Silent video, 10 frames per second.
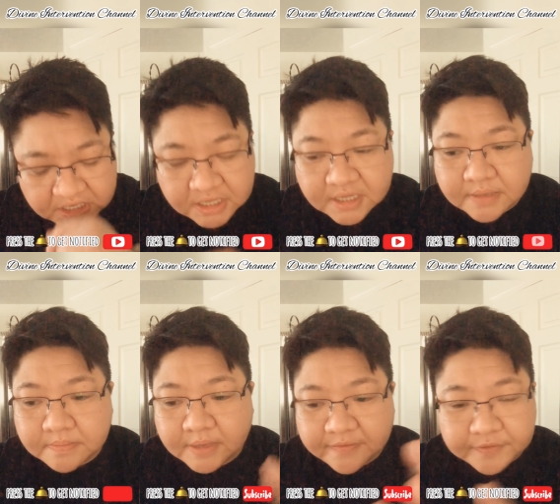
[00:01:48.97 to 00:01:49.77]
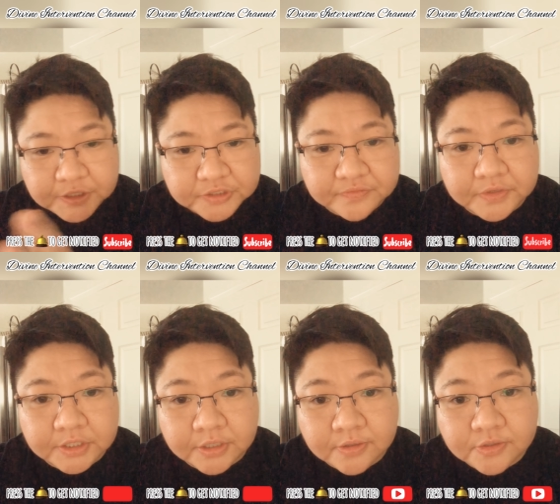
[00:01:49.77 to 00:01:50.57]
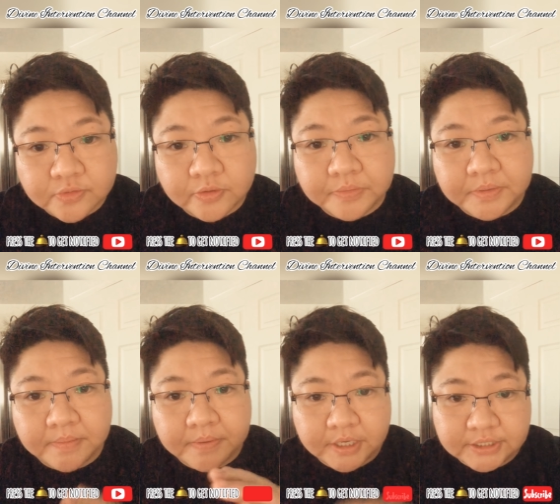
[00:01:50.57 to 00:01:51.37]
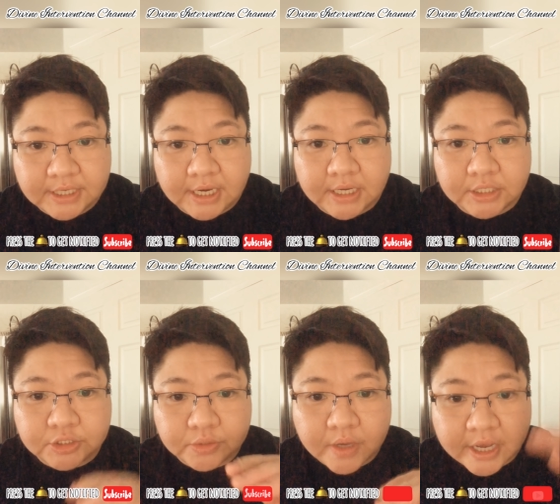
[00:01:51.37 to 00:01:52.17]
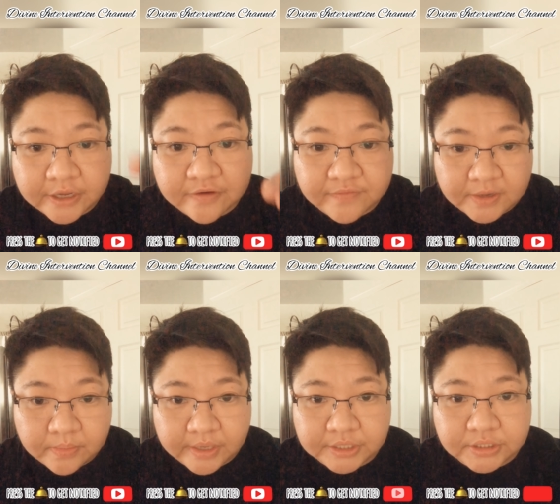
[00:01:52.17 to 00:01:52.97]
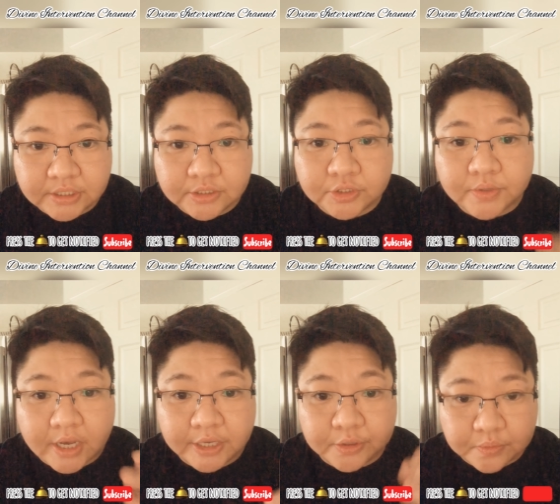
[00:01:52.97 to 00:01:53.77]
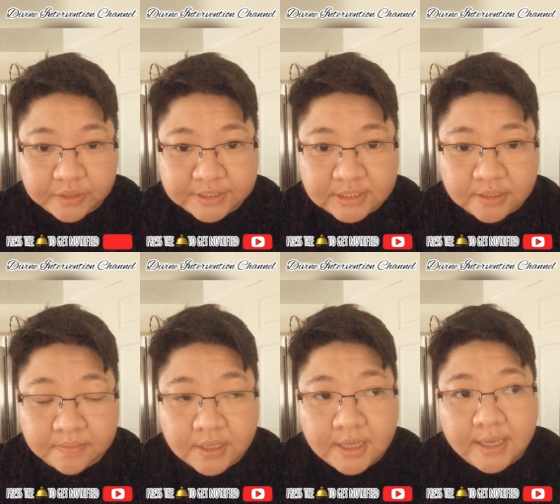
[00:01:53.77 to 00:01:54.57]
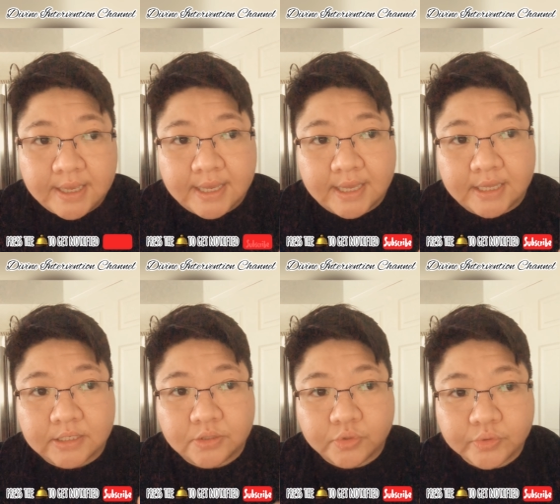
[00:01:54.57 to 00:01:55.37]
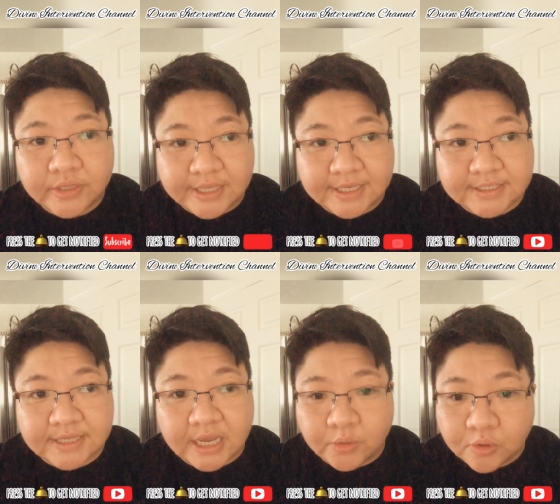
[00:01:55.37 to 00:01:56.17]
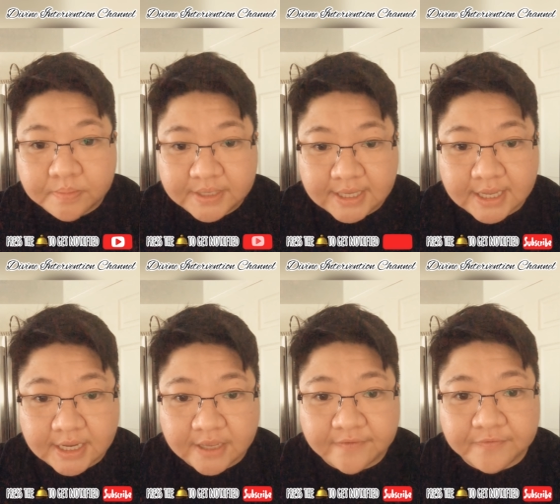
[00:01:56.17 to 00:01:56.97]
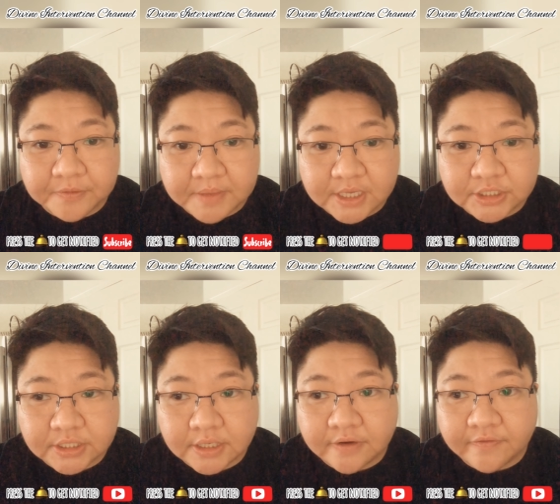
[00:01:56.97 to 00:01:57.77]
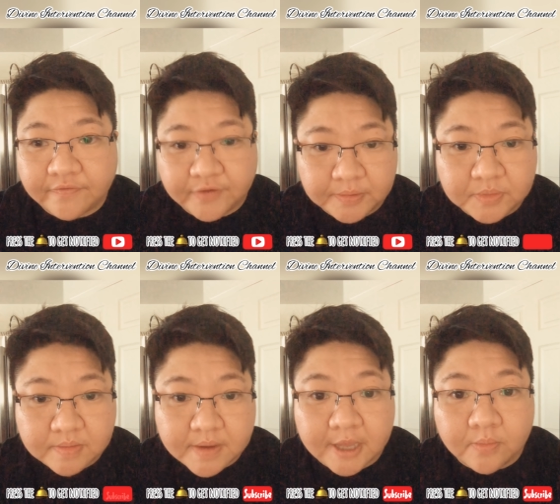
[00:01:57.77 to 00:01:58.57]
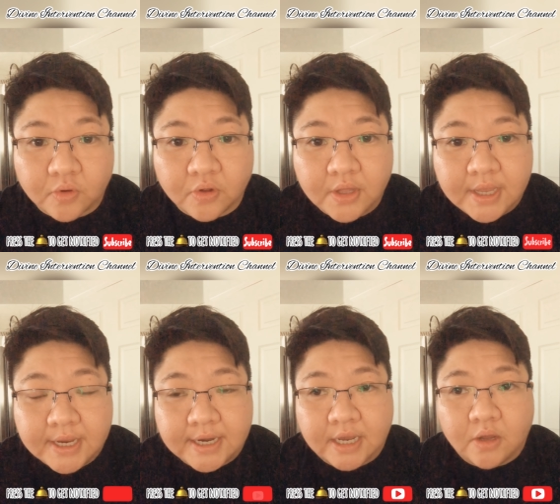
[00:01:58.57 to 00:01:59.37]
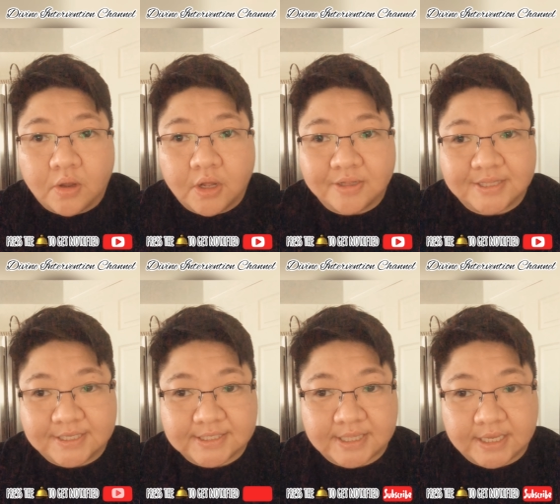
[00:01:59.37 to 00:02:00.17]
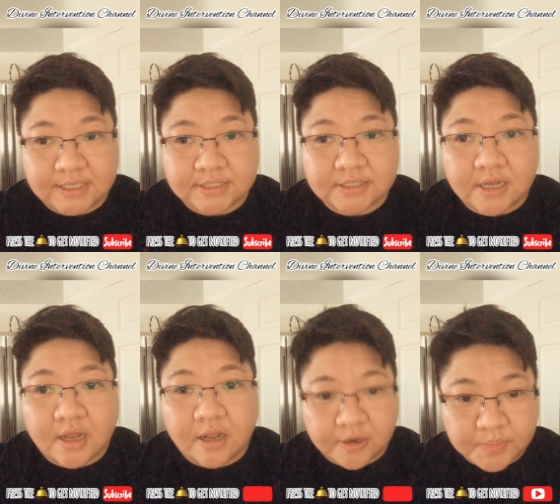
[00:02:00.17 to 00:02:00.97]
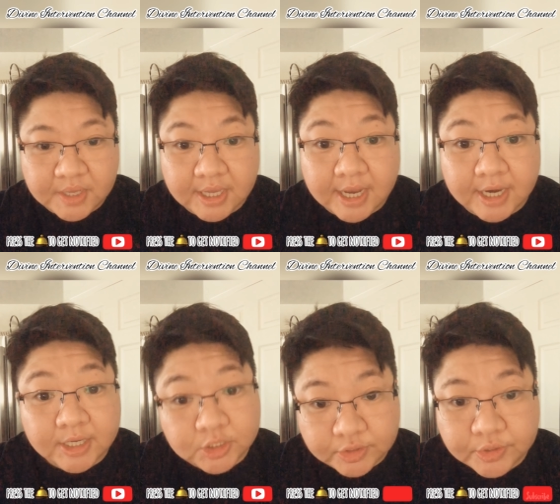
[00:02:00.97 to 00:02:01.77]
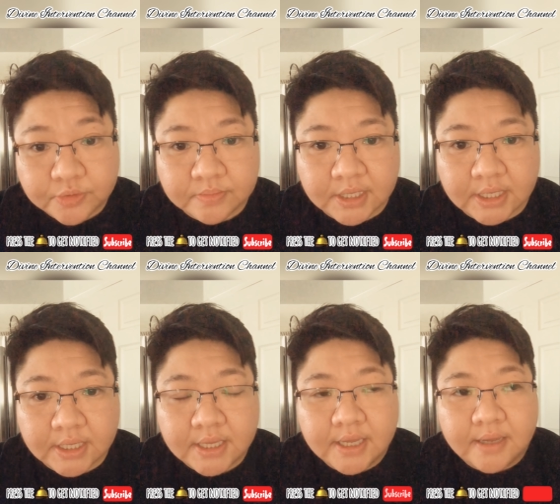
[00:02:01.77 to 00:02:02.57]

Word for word: um, my future videos will be pertaining to higher vibration, to higher wisdom. And through these, I will be getting information from the Bible. Now, all these things are being guided to me